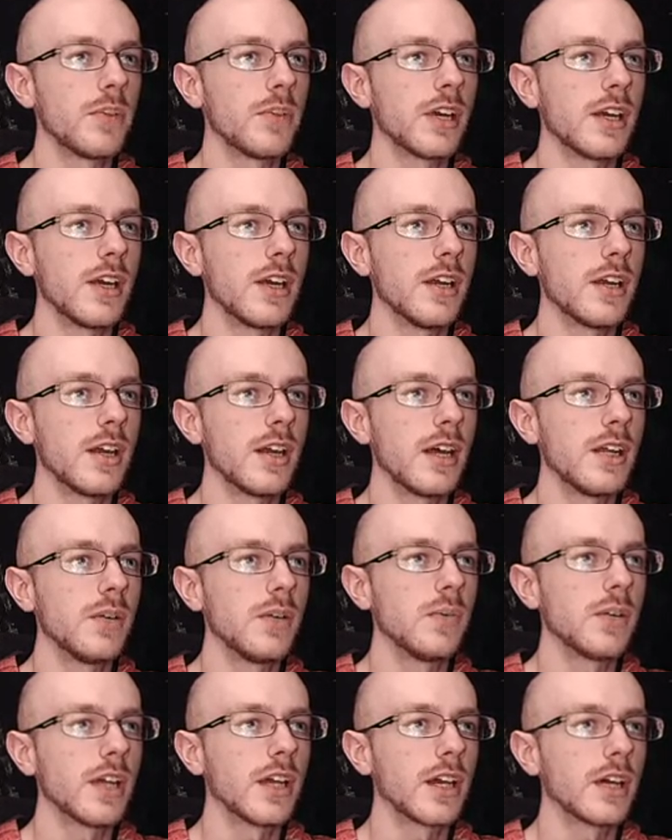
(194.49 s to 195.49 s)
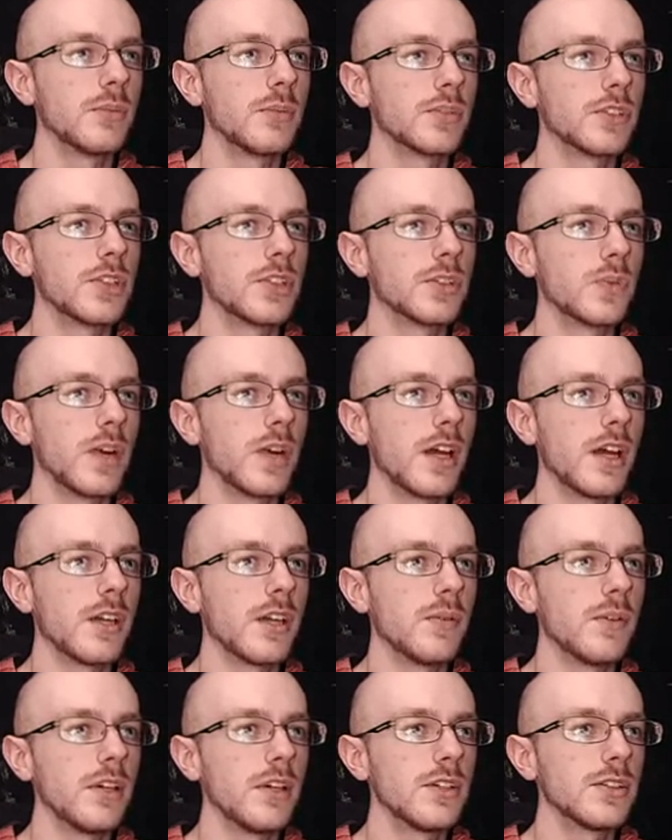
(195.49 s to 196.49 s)
like, hitting anyone that comes this way
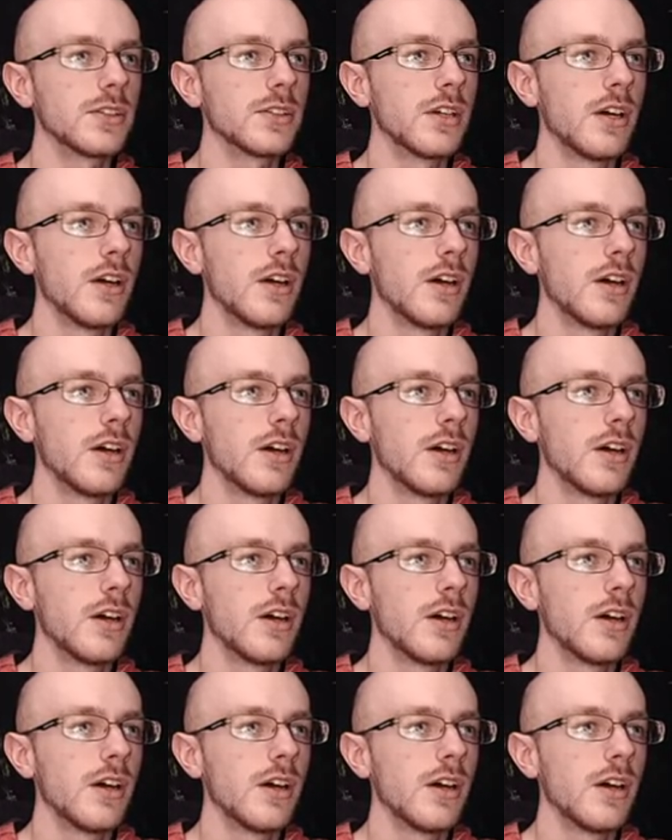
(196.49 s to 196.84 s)
anyways.